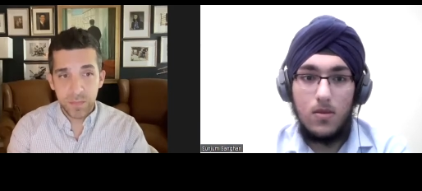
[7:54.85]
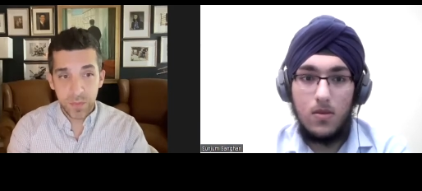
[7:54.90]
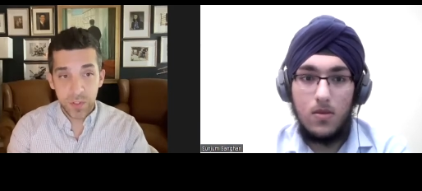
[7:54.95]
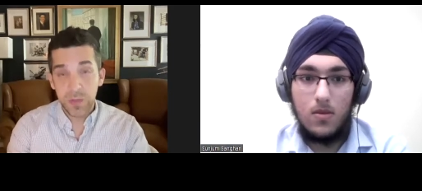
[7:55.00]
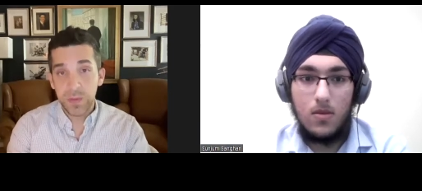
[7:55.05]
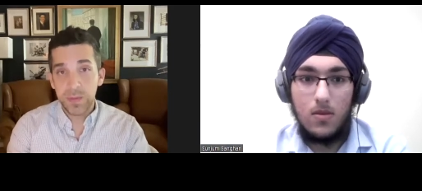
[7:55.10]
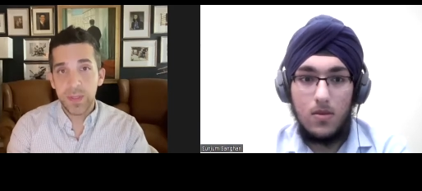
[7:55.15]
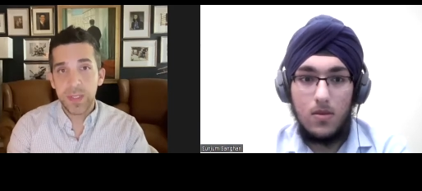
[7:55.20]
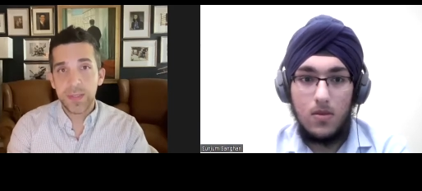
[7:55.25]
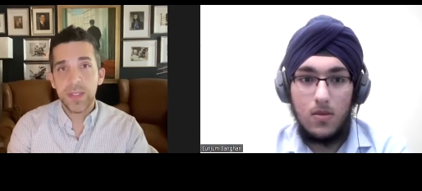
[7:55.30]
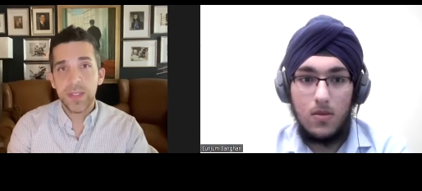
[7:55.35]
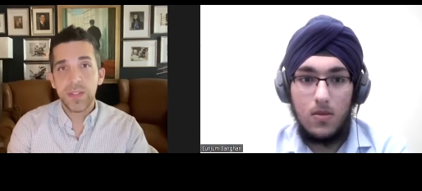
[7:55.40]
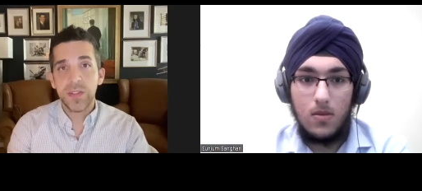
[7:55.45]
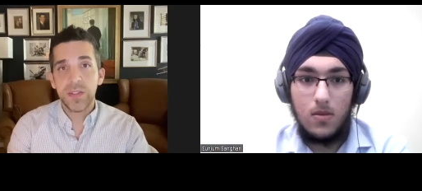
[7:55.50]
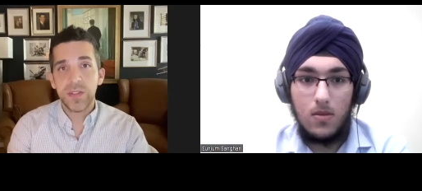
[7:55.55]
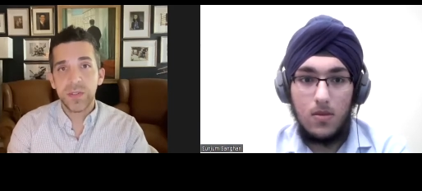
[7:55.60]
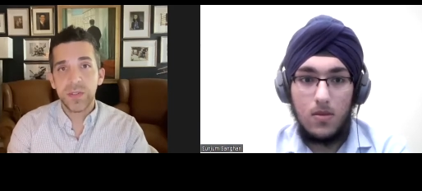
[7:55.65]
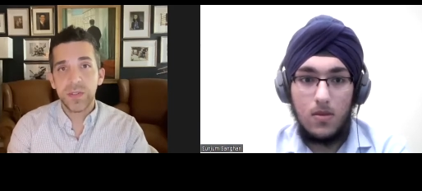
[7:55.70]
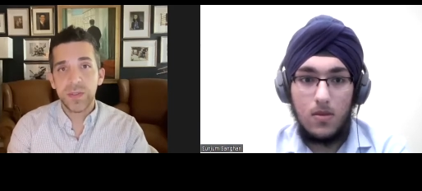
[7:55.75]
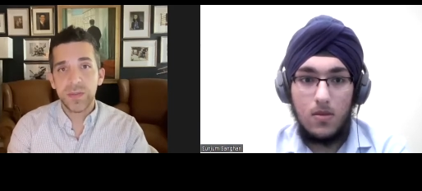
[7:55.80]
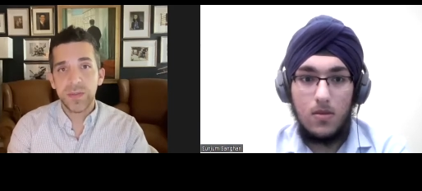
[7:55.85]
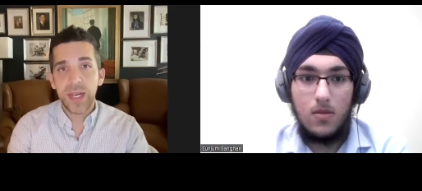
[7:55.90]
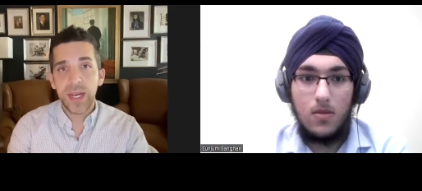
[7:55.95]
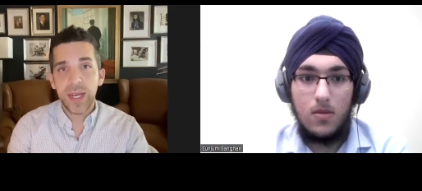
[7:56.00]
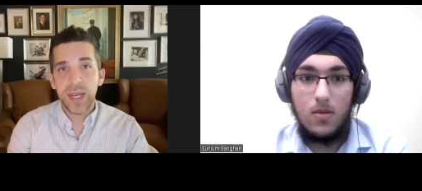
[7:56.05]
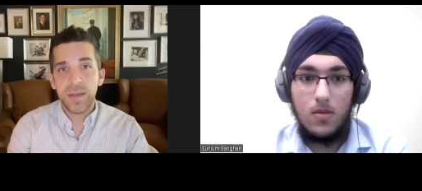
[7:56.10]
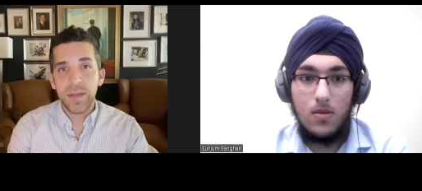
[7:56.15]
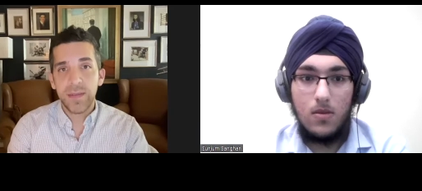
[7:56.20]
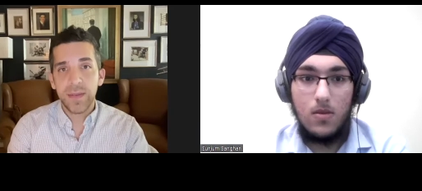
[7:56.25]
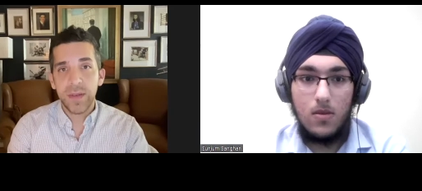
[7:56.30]
Speaker 1: to essentially
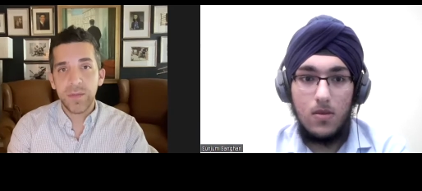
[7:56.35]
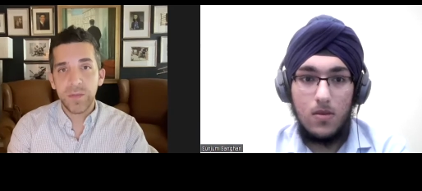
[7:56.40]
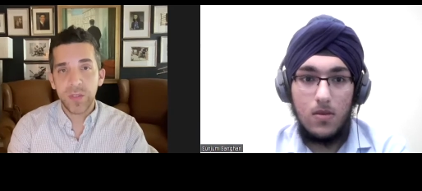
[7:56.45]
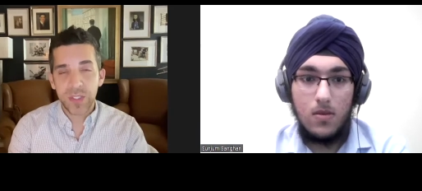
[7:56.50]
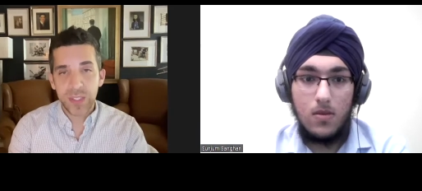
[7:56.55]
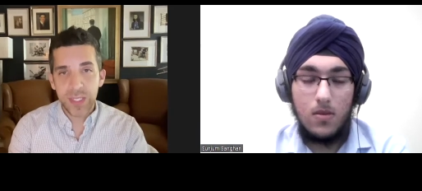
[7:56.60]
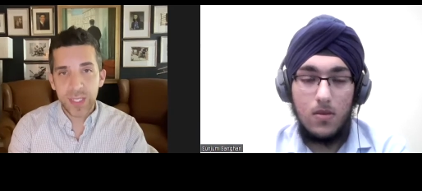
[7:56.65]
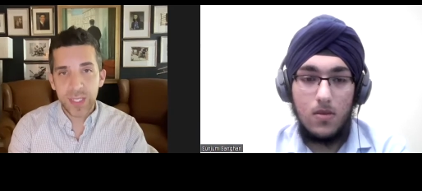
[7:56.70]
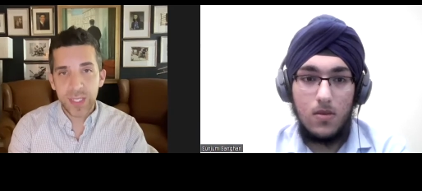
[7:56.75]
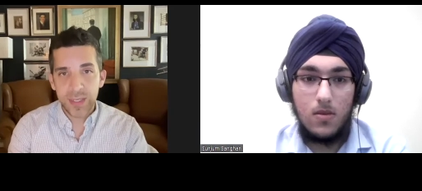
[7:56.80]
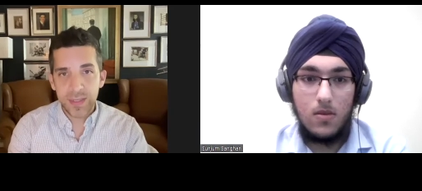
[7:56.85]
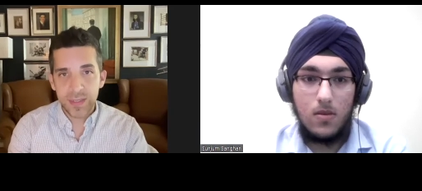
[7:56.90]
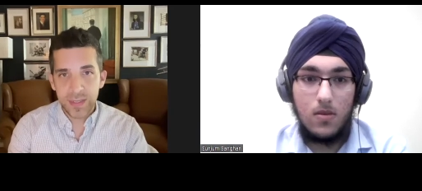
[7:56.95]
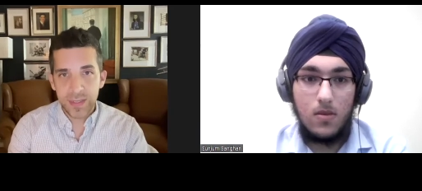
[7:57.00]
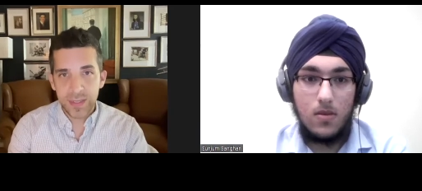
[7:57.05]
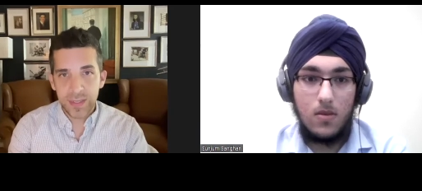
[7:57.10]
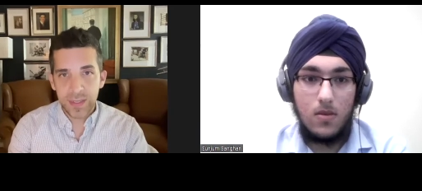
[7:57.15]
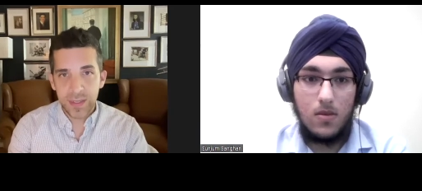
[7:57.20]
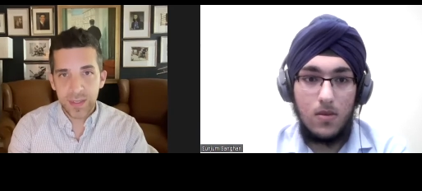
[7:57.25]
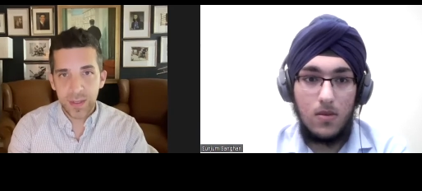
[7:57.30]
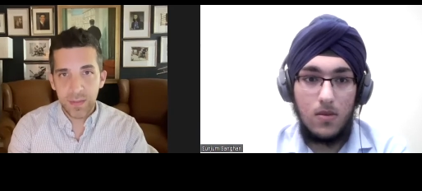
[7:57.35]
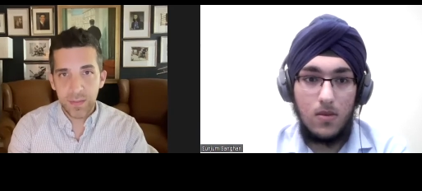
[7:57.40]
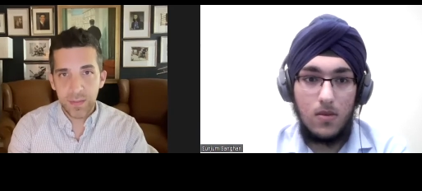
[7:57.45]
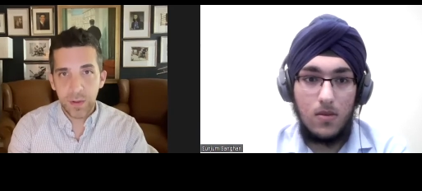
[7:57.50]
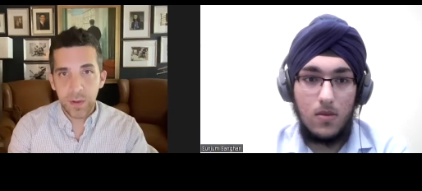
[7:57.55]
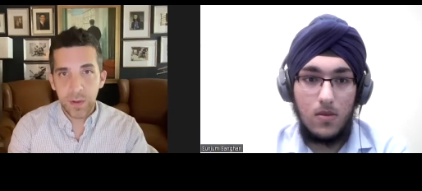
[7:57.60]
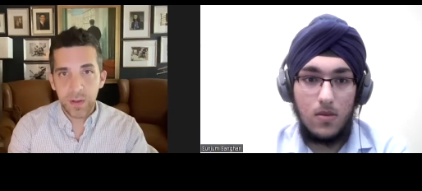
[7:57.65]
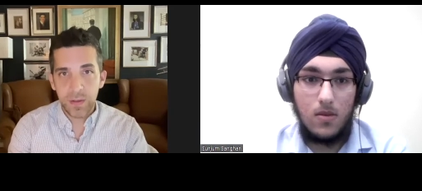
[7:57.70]
survive and resist um,